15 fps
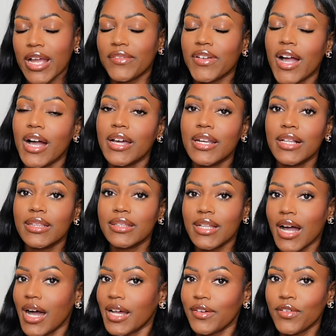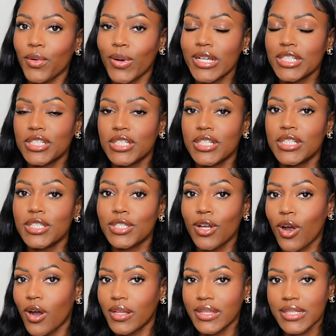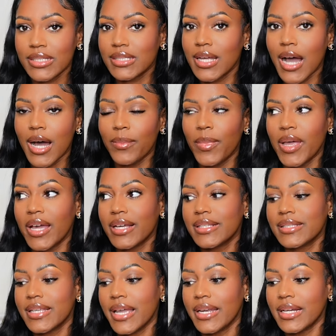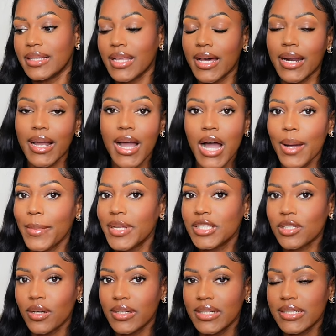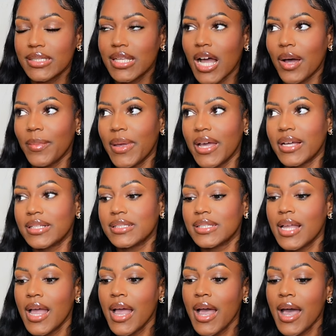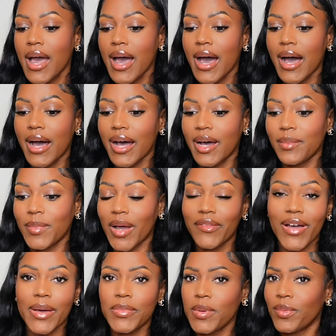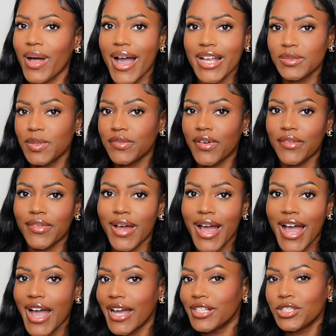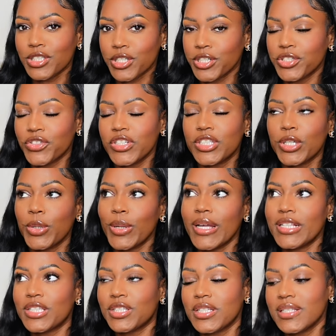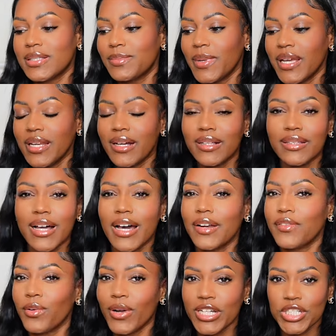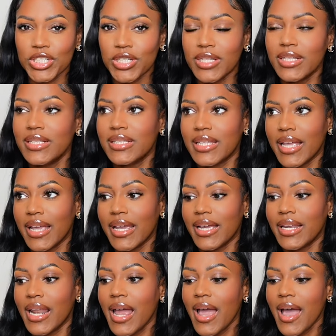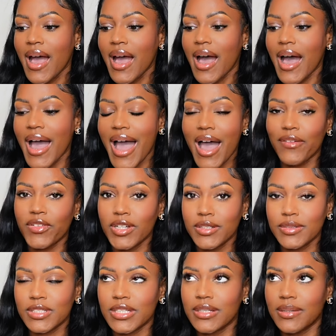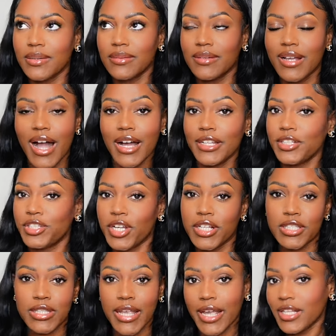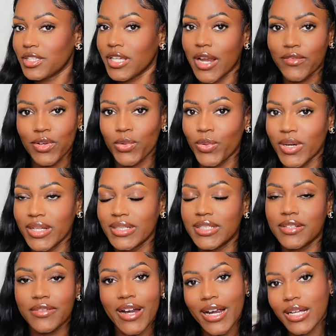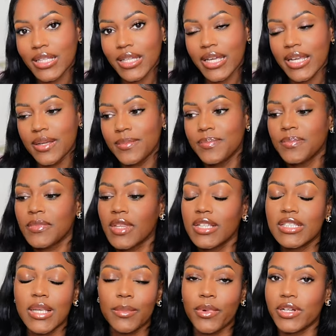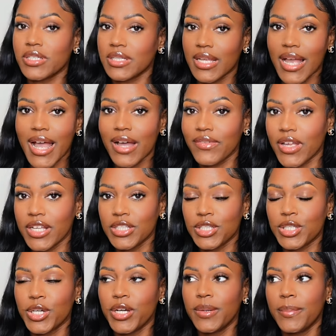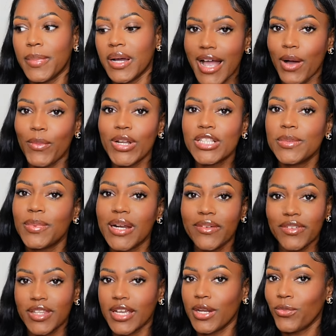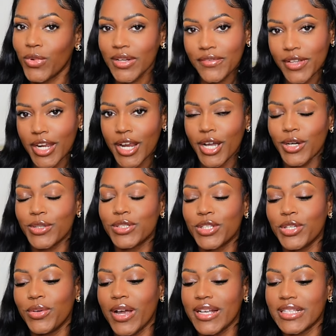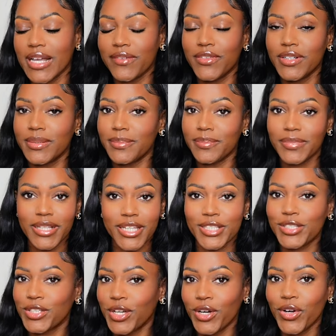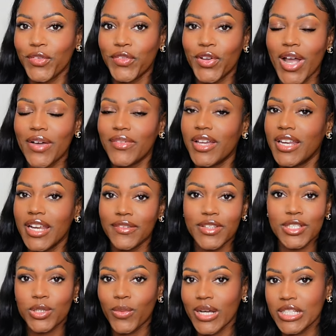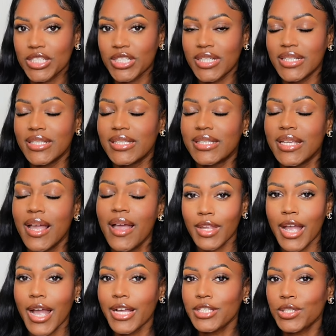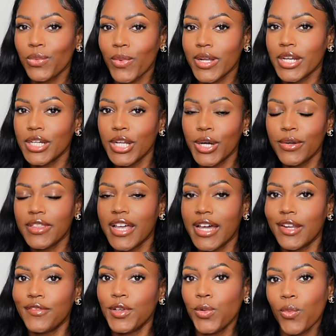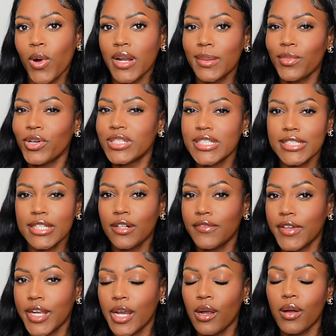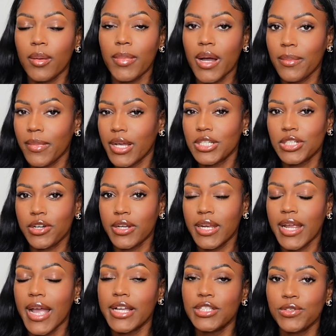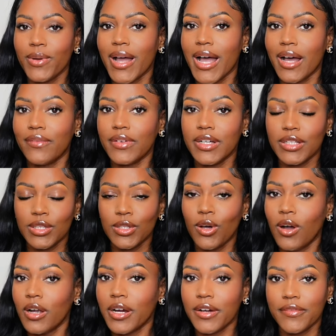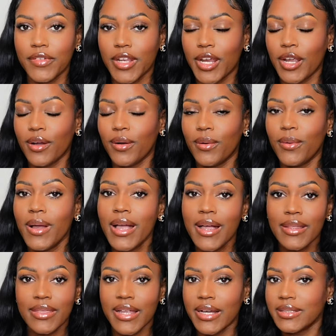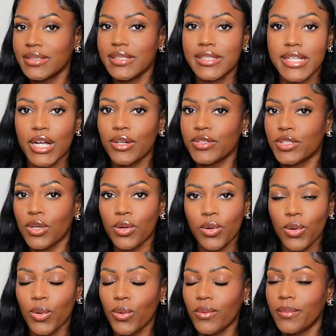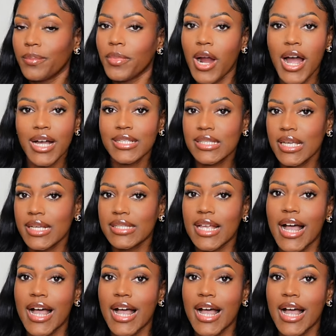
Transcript: I've gotten a lot of questions on these topics and a lot of comments on these topics. Um, I've had people ask me if I've had surgery. So it's just been a lot of questions and I haven't gotten a chance to answer everyone directly some questions I have answered, but I wanted to put everything in one video so you guys have a place to go if you have any of these questions. I do want to note that if you want a more detailed video about my journey, I do have a longer video that details the whole process.